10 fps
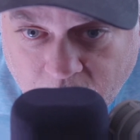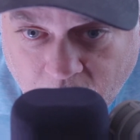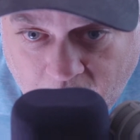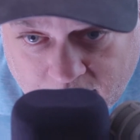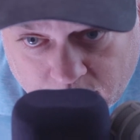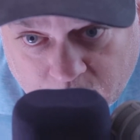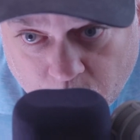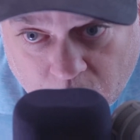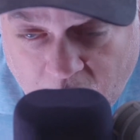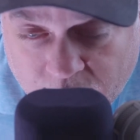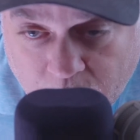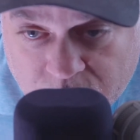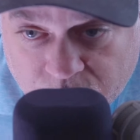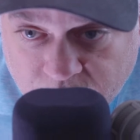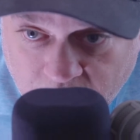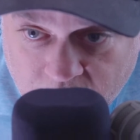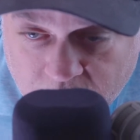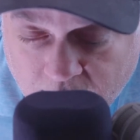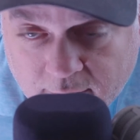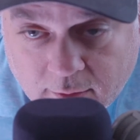I don't think we're going to have much of
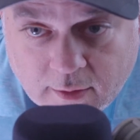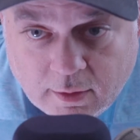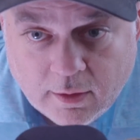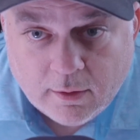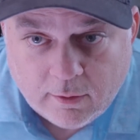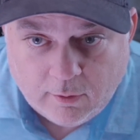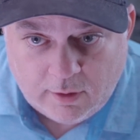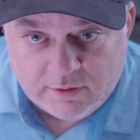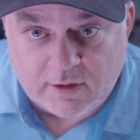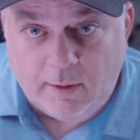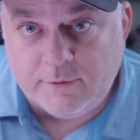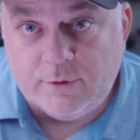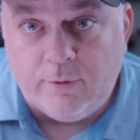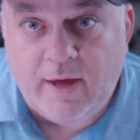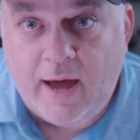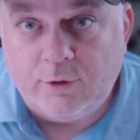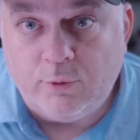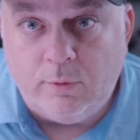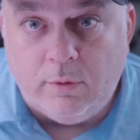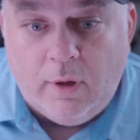anything as it comes to the
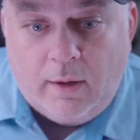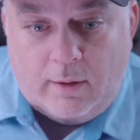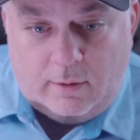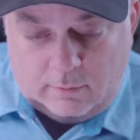actual